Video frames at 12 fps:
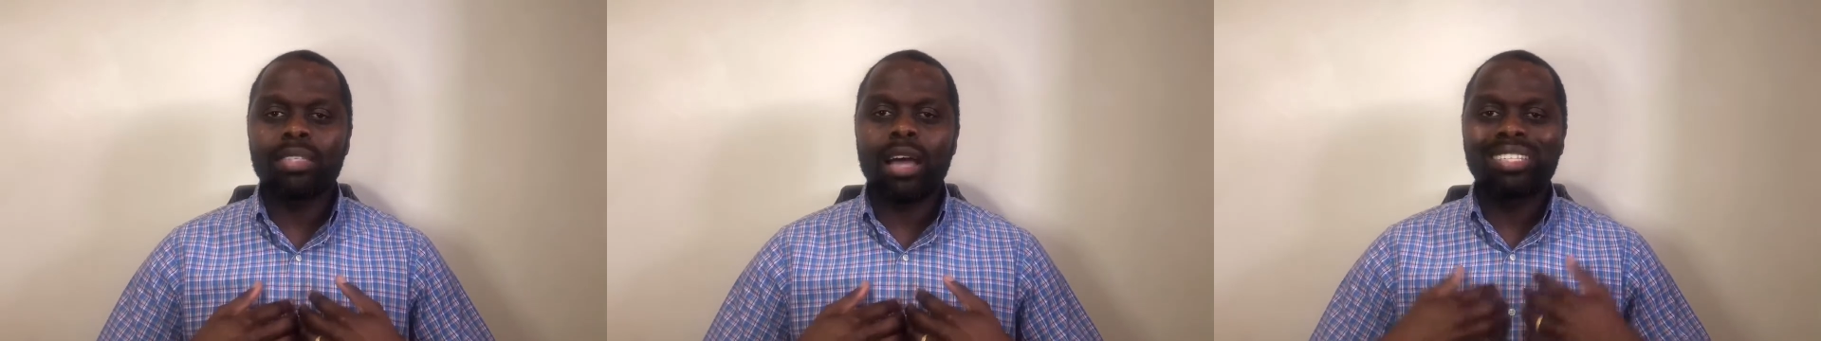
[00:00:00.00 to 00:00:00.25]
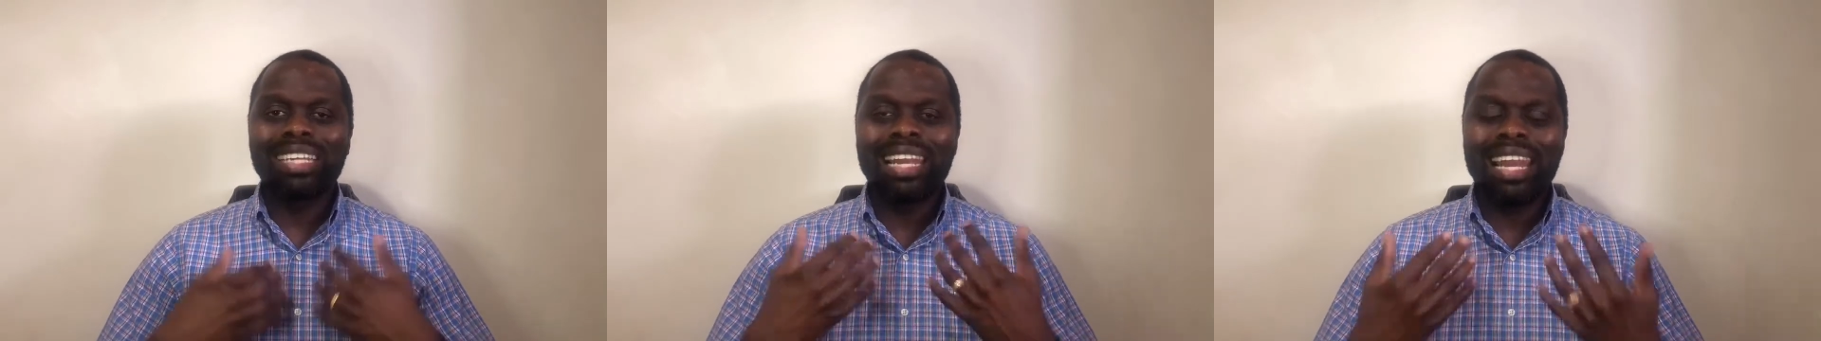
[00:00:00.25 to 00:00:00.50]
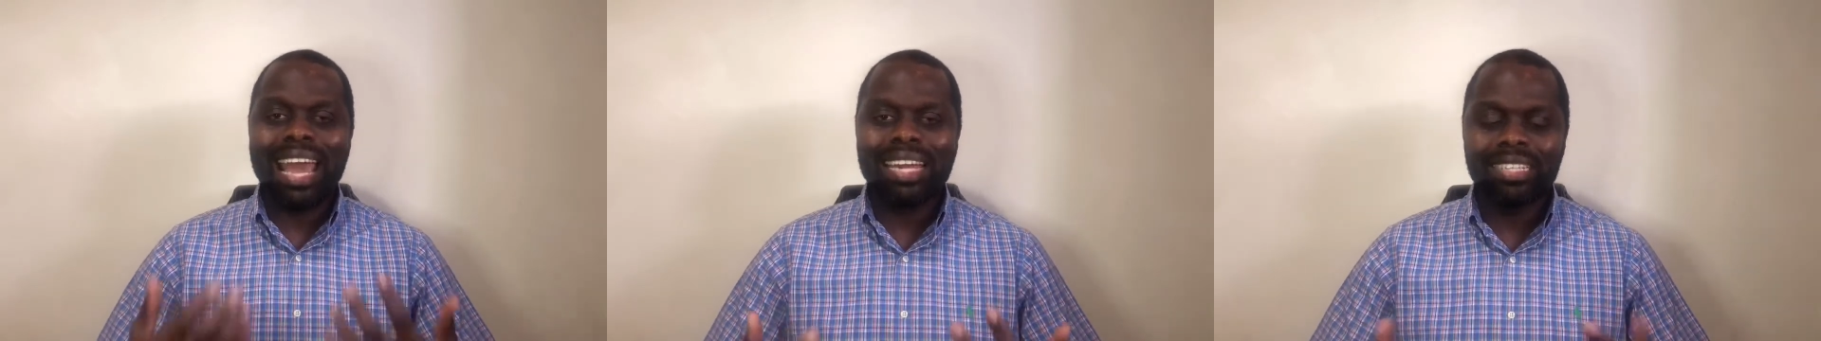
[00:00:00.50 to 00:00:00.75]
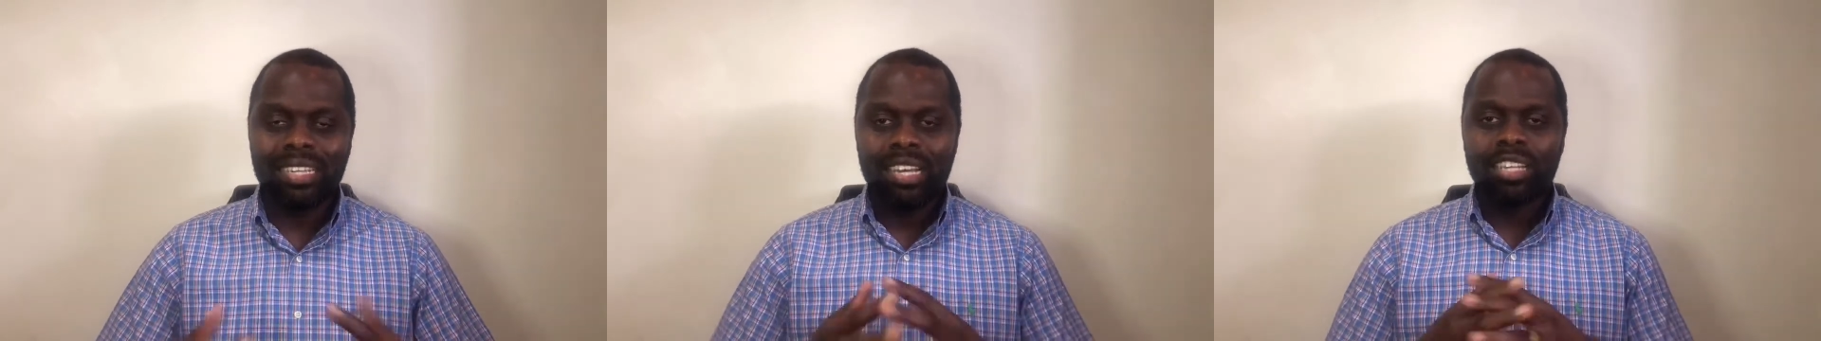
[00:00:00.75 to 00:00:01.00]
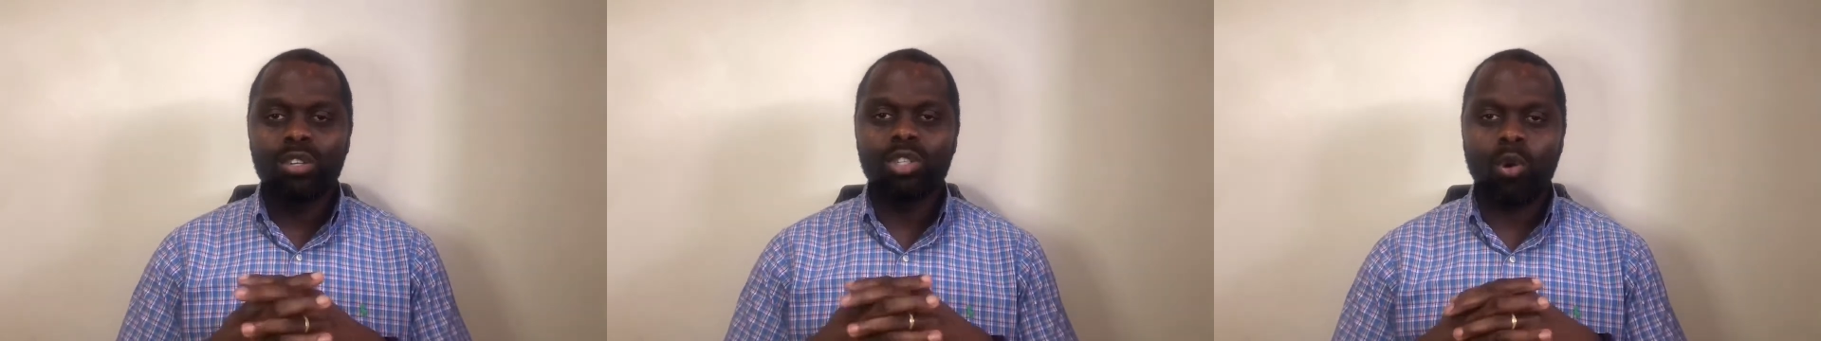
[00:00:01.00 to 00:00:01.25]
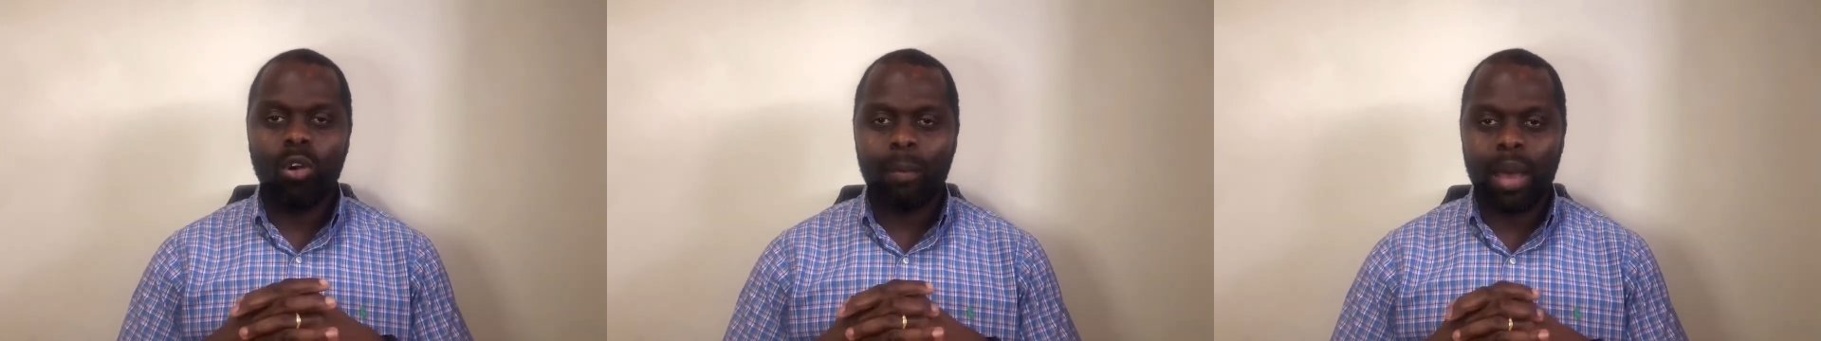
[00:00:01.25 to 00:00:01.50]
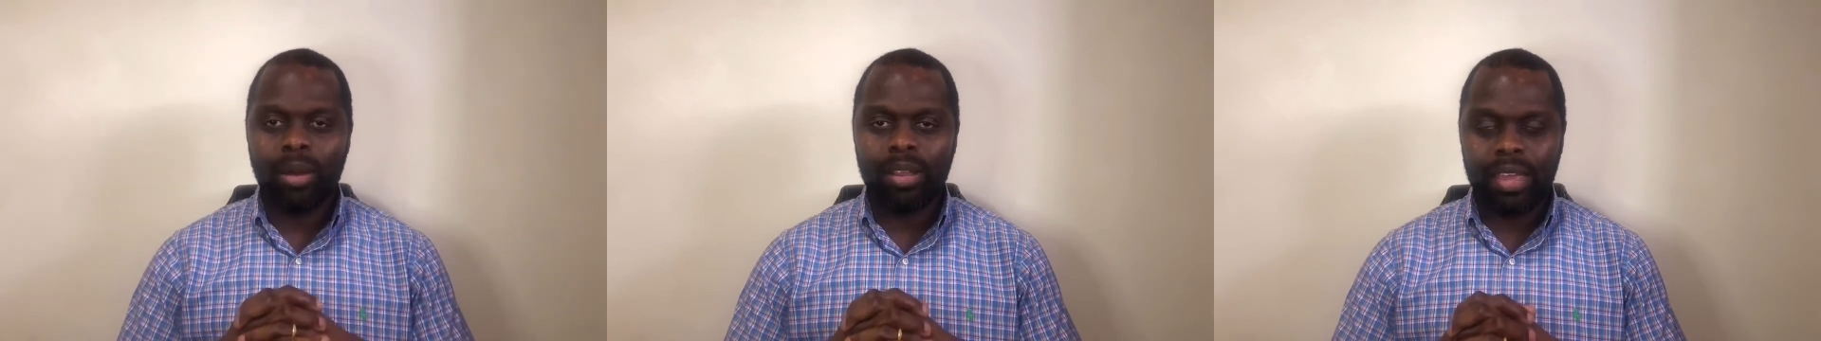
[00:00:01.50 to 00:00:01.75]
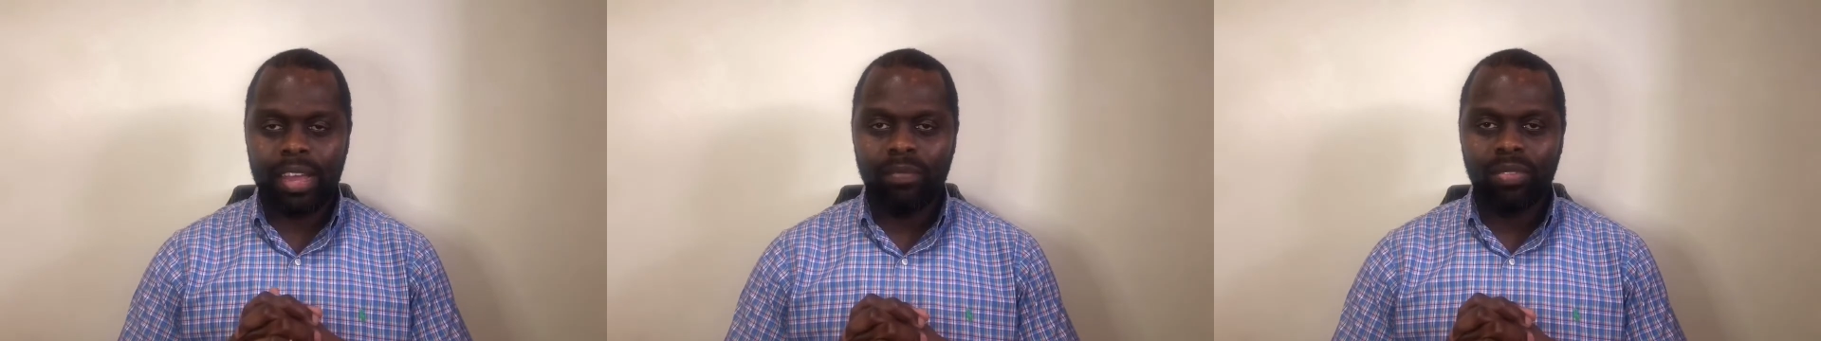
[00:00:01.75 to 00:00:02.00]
I was led to talk about here.